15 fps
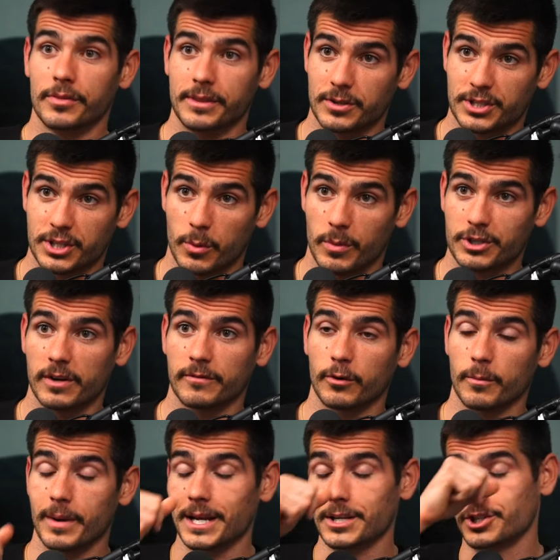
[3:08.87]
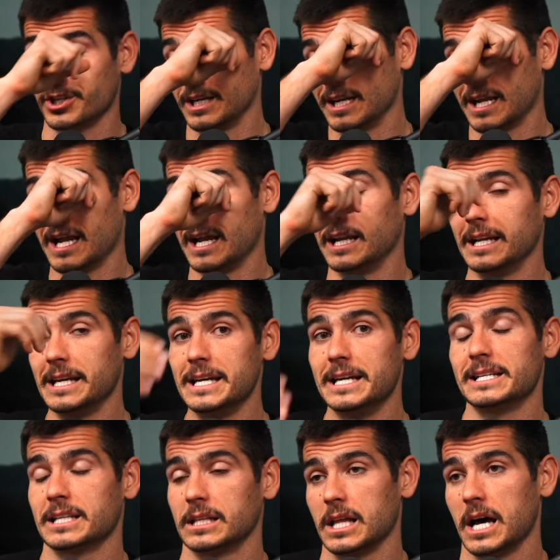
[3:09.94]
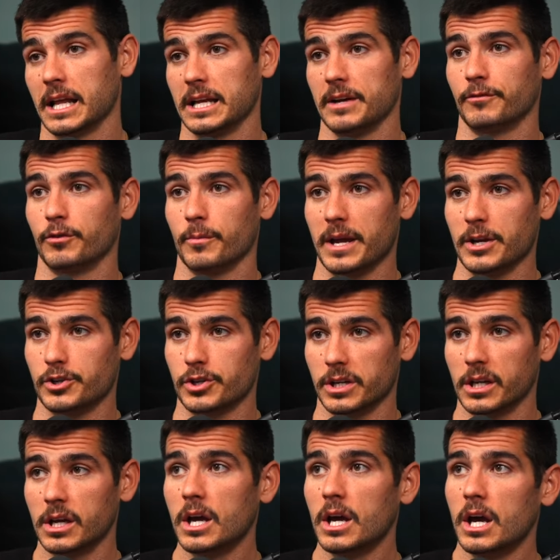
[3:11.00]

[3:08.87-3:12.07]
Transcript: "There's so much information," and, and it is a lot of information.